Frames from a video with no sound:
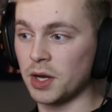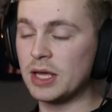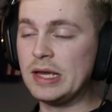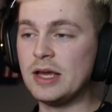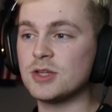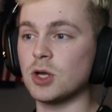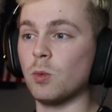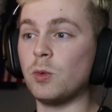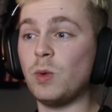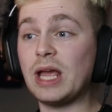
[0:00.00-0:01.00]
one. So
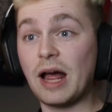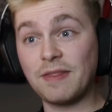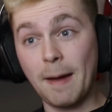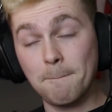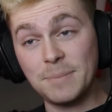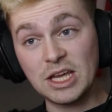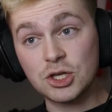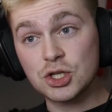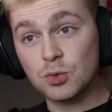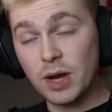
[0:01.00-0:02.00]
when we got that big
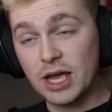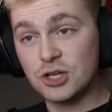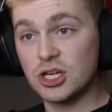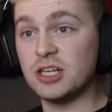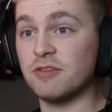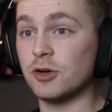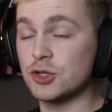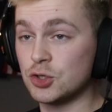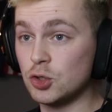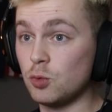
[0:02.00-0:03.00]
switch into
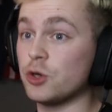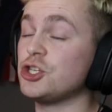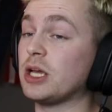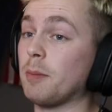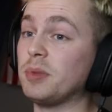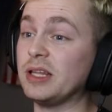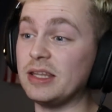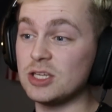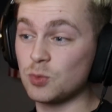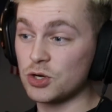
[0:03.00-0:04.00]
verse two where she
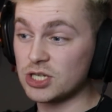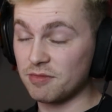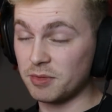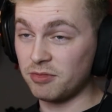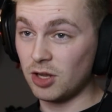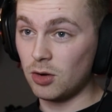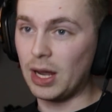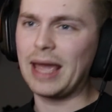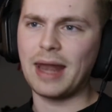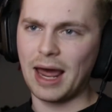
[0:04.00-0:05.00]
completely switched up the
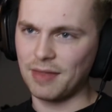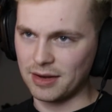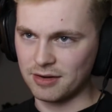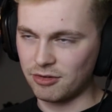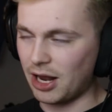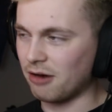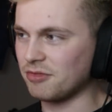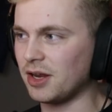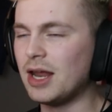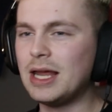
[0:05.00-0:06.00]
flow and had that different
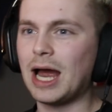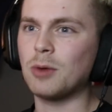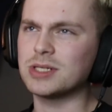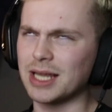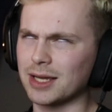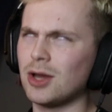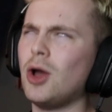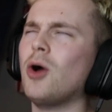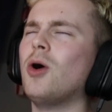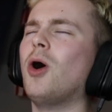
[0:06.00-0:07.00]
outfit, I was like,
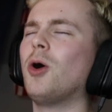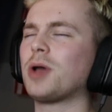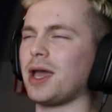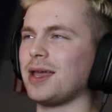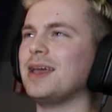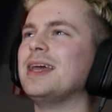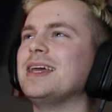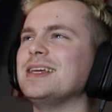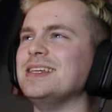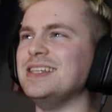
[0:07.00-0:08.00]
okay,
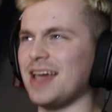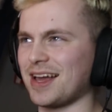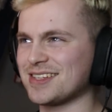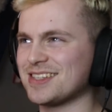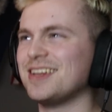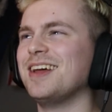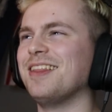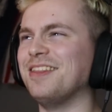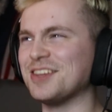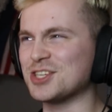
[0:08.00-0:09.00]
yes,
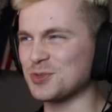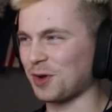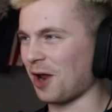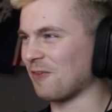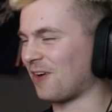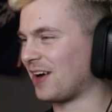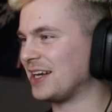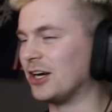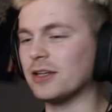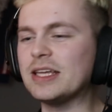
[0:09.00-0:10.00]
this is what I want right
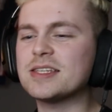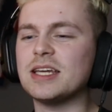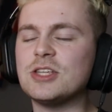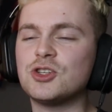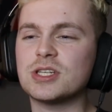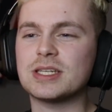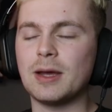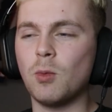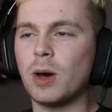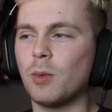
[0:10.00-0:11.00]
here. Lisa is
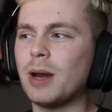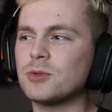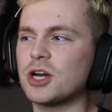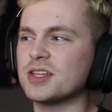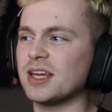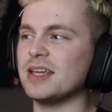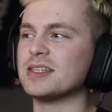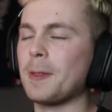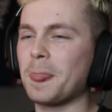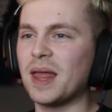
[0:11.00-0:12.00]
just, what I'm trying to say
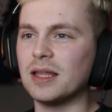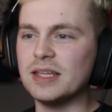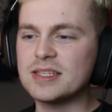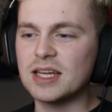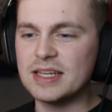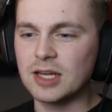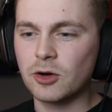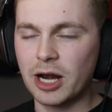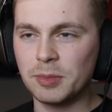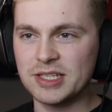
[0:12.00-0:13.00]
is, Lisa is
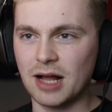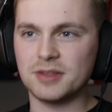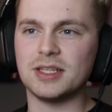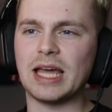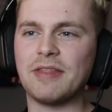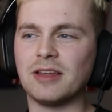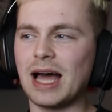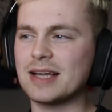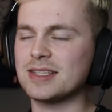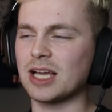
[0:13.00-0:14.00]
incredibly talented, and the
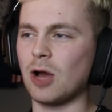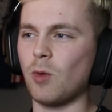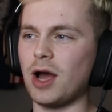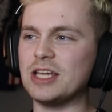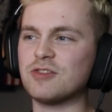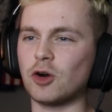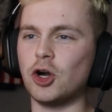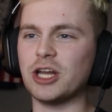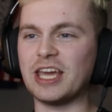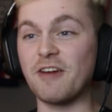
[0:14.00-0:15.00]
last thing I want is for
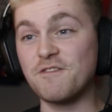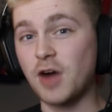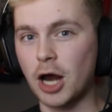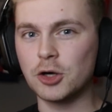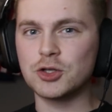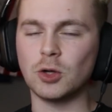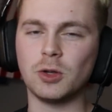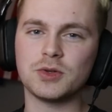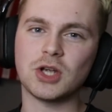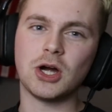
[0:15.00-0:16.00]
her to get a fire
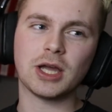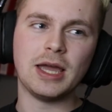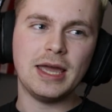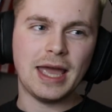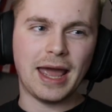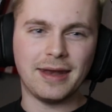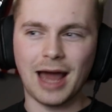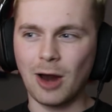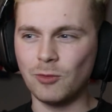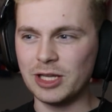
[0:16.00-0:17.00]
solo song and
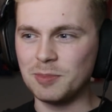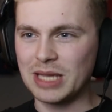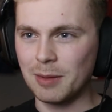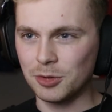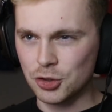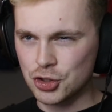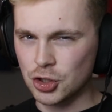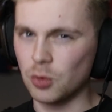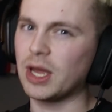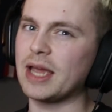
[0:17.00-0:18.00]
not really be able to
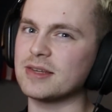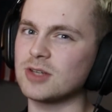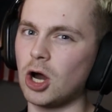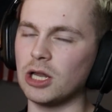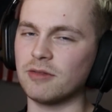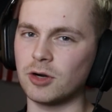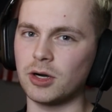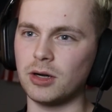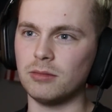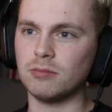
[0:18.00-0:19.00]
showcase all of
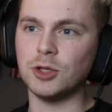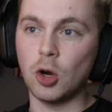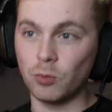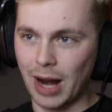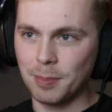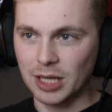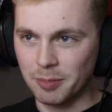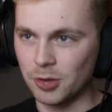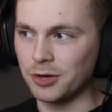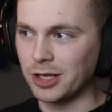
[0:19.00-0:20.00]
her, you know, rapping
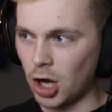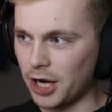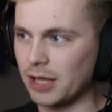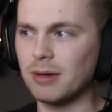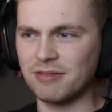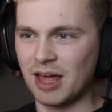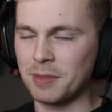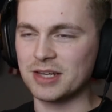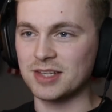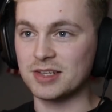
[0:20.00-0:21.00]
ability on it, if that
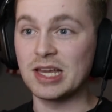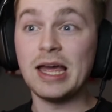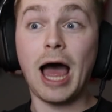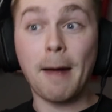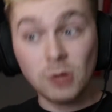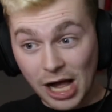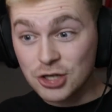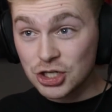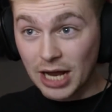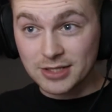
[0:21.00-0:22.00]
makes sense. I'm
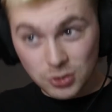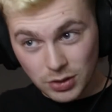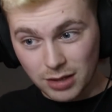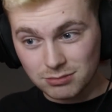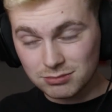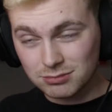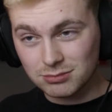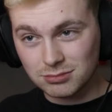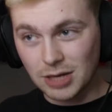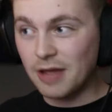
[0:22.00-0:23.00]
glad she got to do that.
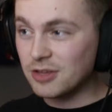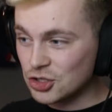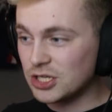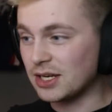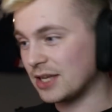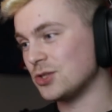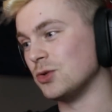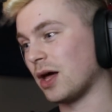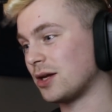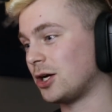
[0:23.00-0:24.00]
I think she did get to
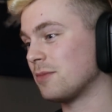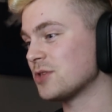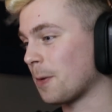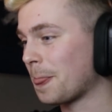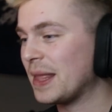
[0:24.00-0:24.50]
do that here, so.